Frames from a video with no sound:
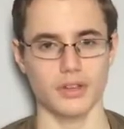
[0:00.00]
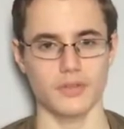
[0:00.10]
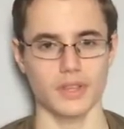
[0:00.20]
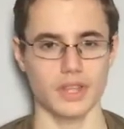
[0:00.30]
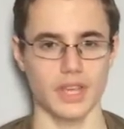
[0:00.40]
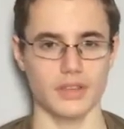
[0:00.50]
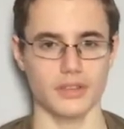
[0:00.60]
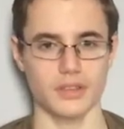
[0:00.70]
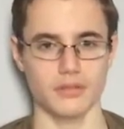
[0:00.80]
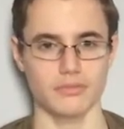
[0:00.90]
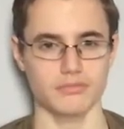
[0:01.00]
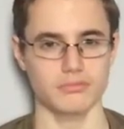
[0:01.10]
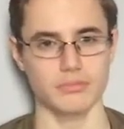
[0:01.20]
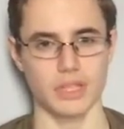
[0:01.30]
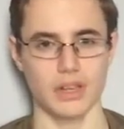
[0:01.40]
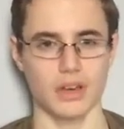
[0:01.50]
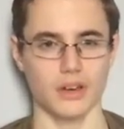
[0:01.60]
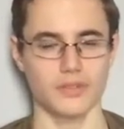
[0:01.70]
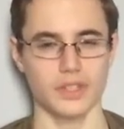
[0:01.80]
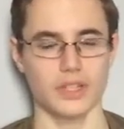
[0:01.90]
hopefully at the end of the middle of
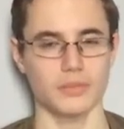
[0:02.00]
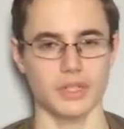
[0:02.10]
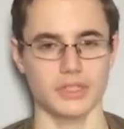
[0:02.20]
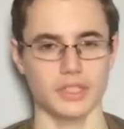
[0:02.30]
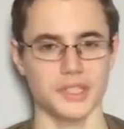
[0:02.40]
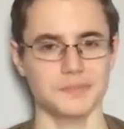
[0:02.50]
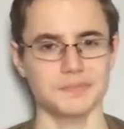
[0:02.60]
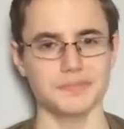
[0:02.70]
half term, I'd say.